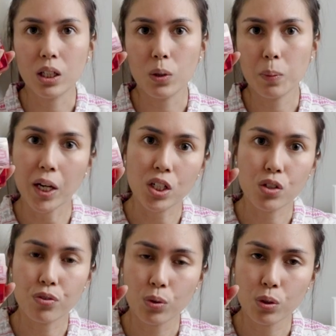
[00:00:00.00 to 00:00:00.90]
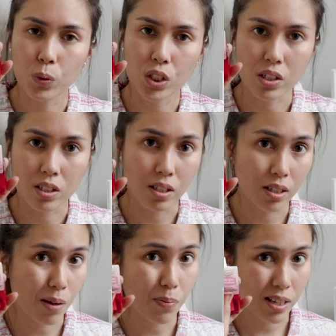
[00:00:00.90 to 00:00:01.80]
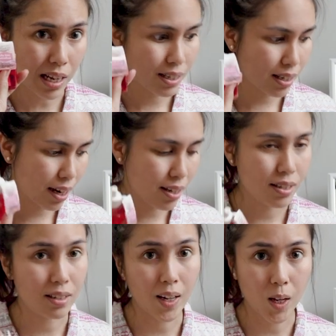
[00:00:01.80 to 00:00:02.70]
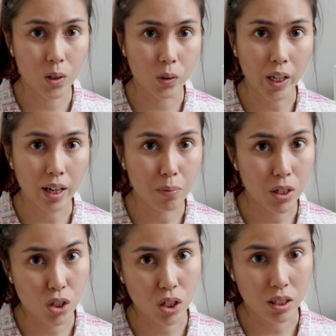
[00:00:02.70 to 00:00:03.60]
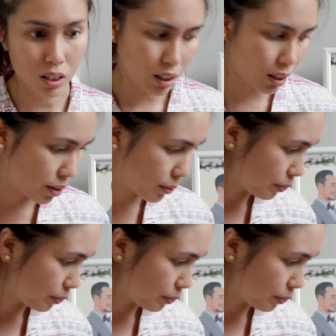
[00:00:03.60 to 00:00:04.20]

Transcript: Kiwi Passion Fruit which is the same scent as the candle I mentioned earlier.